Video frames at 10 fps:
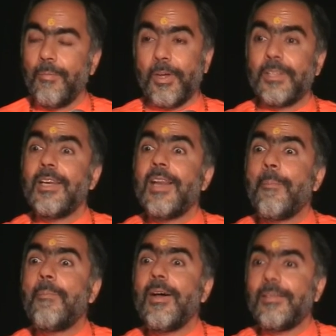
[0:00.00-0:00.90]
Because in
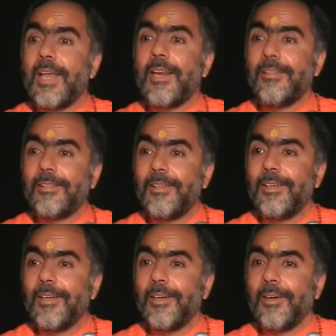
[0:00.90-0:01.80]
numbers there is
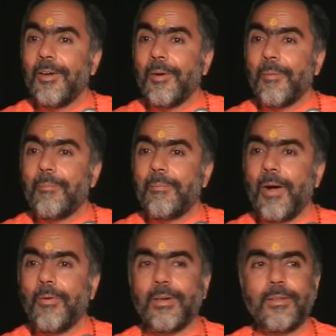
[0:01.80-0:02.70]

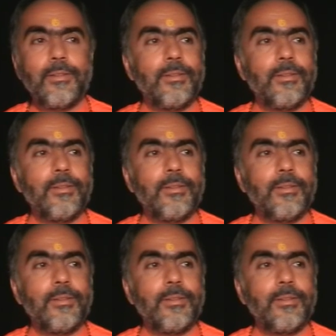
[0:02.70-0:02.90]
power.